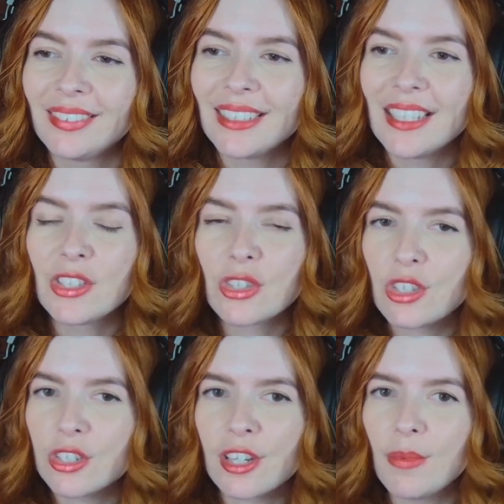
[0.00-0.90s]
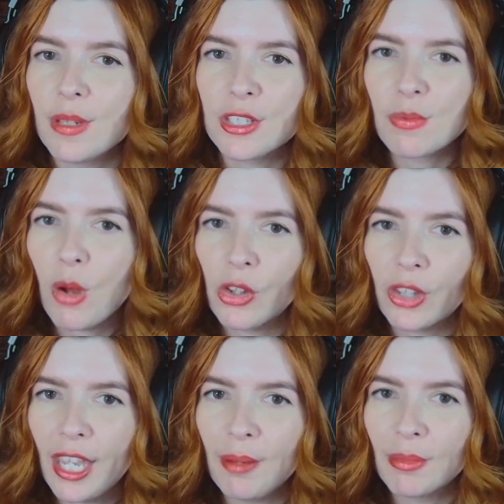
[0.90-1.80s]
is just gonna be a small
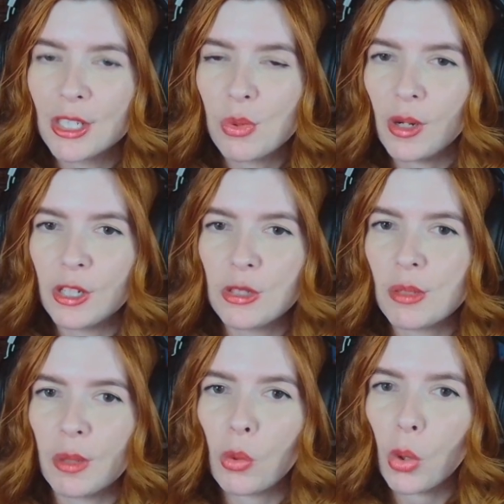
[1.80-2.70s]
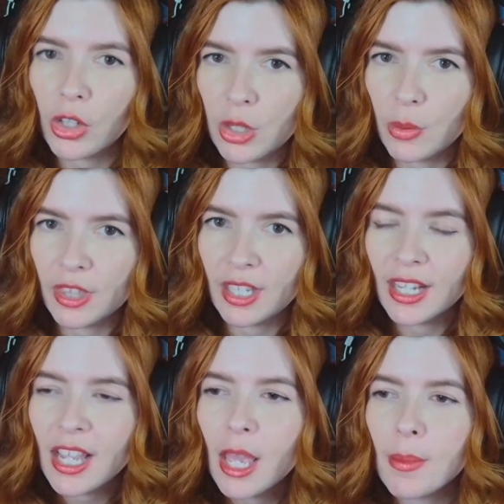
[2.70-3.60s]
game because we wanna do something quirky with it.
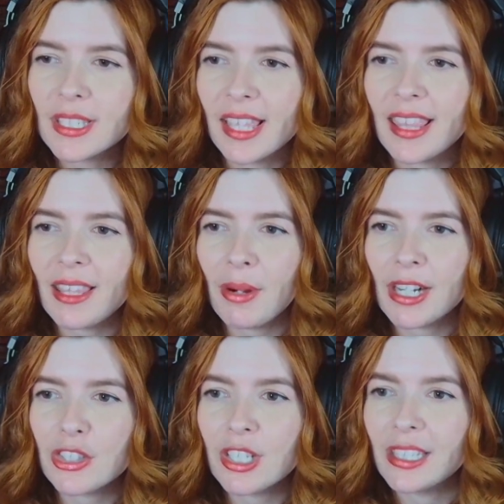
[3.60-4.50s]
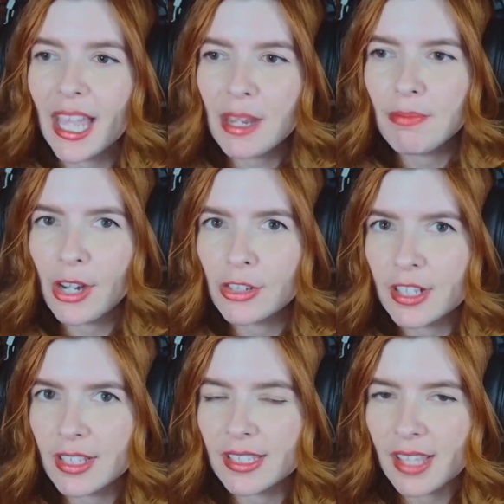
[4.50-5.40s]
Because I think that would actually lend better
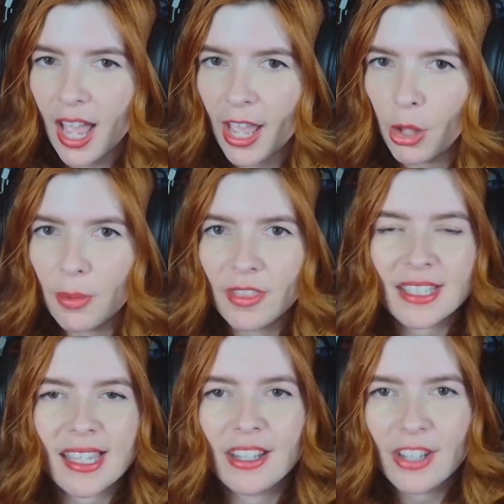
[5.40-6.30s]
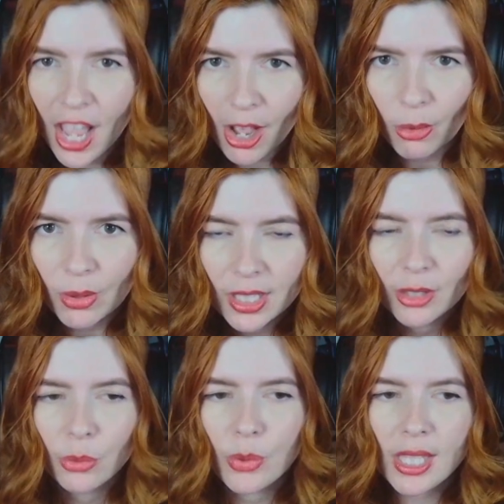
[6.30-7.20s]
to the style. But they said, no,
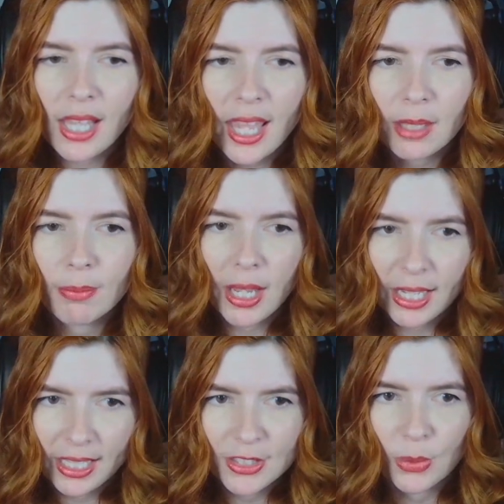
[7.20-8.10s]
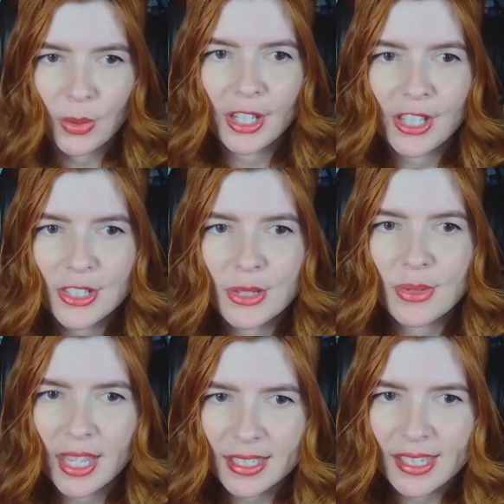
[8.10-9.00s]
we like money. So we're gonna do
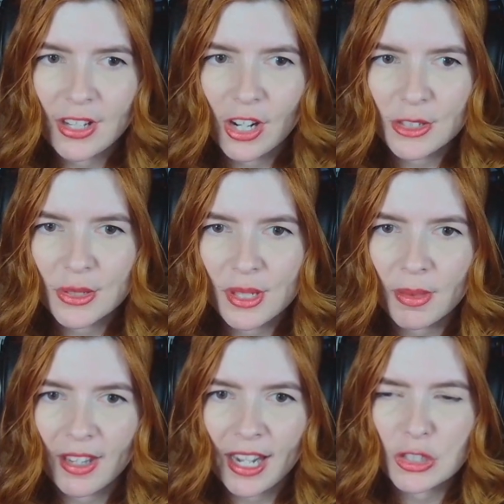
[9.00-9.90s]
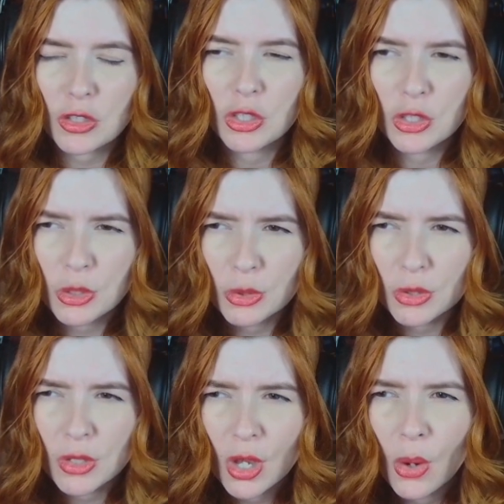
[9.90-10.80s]
this and not do something that actually
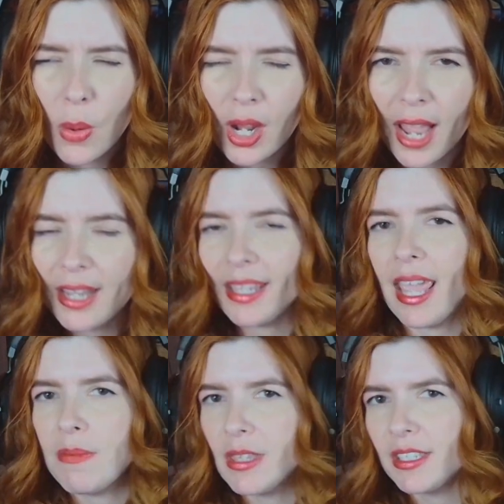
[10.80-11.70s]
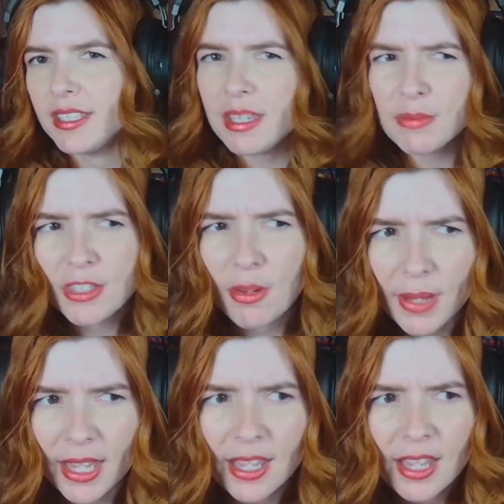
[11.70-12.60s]
suits what kind of game this seems to
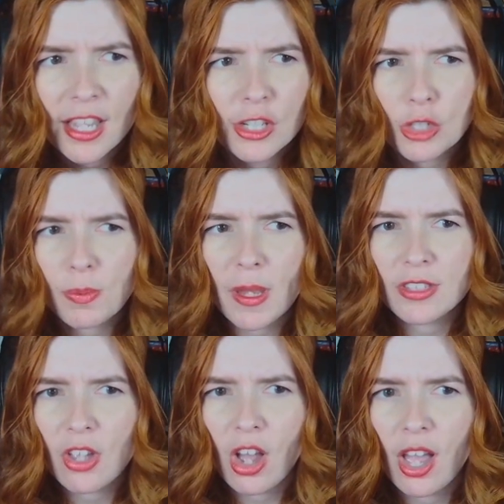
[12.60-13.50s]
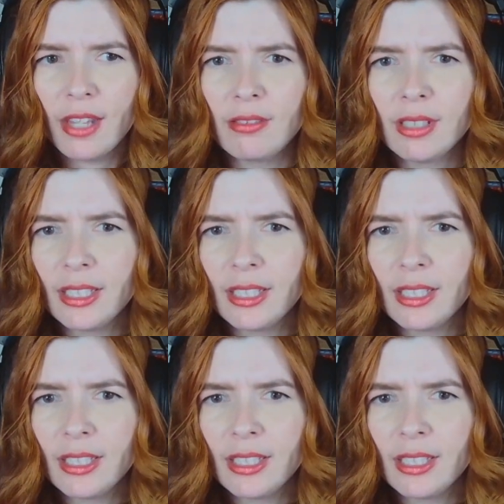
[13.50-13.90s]
be, just based on